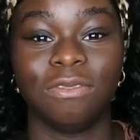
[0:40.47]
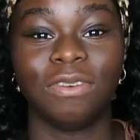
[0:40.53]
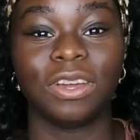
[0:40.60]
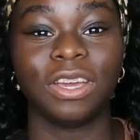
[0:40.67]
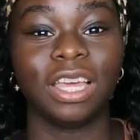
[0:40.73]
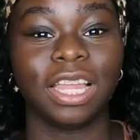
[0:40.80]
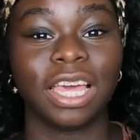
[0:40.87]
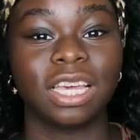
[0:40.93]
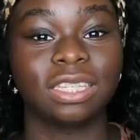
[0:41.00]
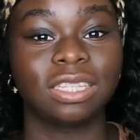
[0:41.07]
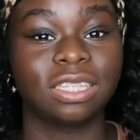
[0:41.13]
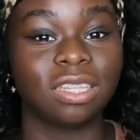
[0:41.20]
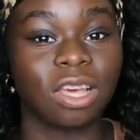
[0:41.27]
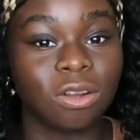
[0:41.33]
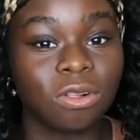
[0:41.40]
very like
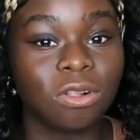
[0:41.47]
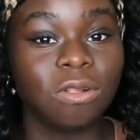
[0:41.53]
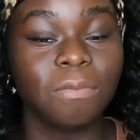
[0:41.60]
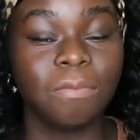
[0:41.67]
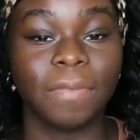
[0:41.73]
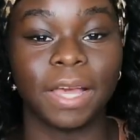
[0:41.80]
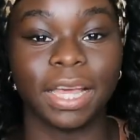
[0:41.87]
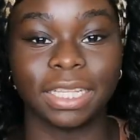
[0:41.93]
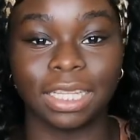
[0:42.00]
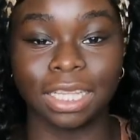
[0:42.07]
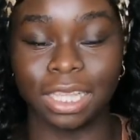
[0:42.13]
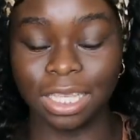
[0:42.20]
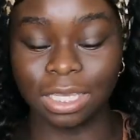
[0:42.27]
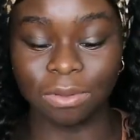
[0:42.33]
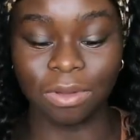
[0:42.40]
subtle, but
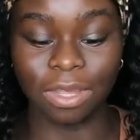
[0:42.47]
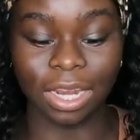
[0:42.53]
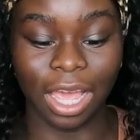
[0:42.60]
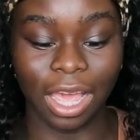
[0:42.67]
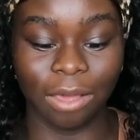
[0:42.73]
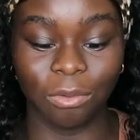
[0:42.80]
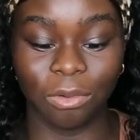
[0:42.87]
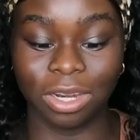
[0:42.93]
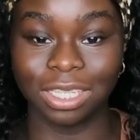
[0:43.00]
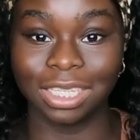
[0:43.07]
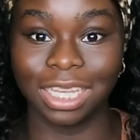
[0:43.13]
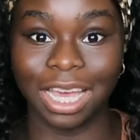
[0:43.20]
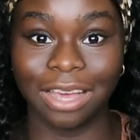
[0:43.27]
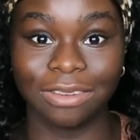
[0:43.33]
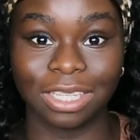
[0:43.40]
this one I want to
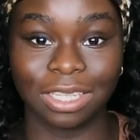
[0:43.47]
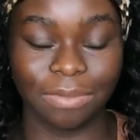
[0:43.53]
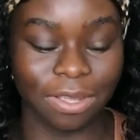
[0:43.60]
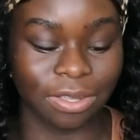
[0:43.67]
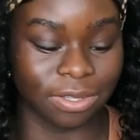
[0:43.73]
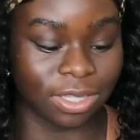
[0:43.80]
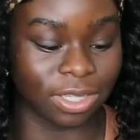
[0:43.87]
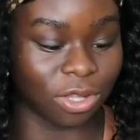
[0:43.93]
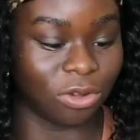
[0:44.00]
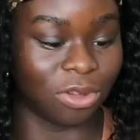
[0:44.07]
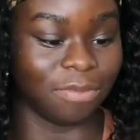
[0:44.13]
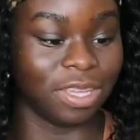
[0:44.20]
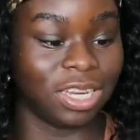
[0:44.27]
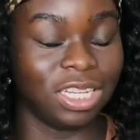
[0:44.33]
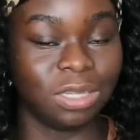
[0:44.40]
see how it smells. So
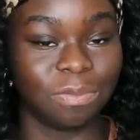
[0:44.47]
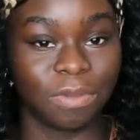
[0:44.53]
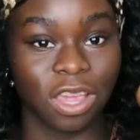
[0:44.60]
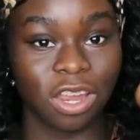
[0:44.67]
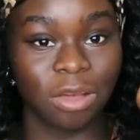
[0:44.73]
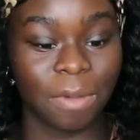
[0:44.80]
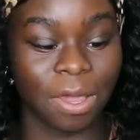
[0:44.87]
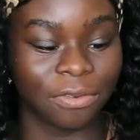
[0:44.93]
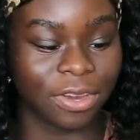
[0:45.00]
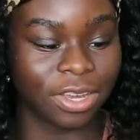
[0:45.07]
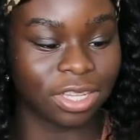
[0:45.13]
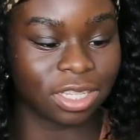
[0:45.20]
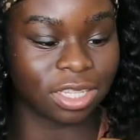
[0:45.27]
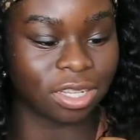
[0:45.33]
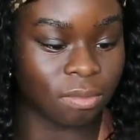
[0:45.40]
I'm gonna spray it on my
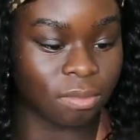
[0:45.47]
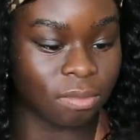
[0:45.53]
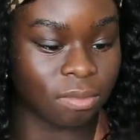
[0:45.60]
wrist.